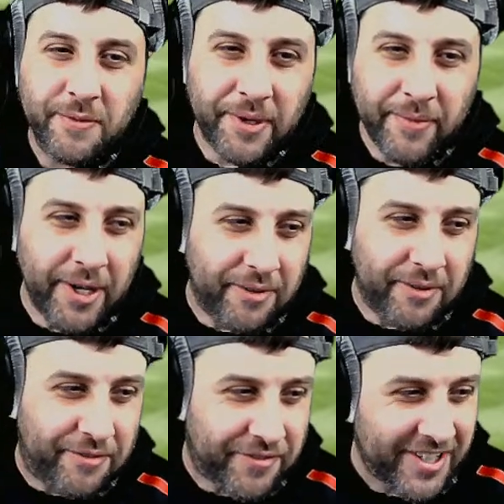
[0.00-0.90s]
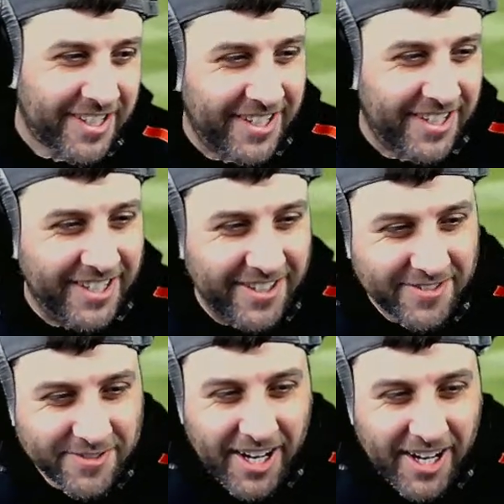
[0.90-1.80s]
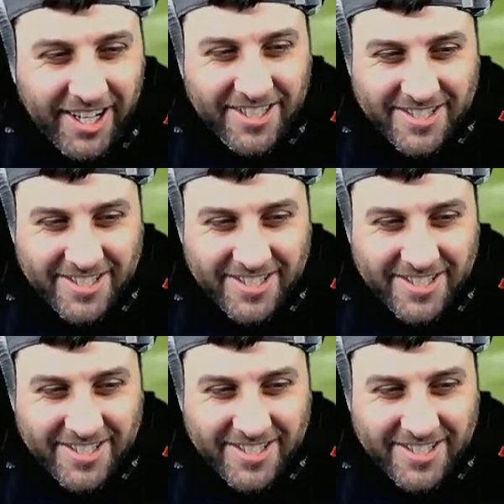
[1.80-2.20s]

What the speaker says: move. Right.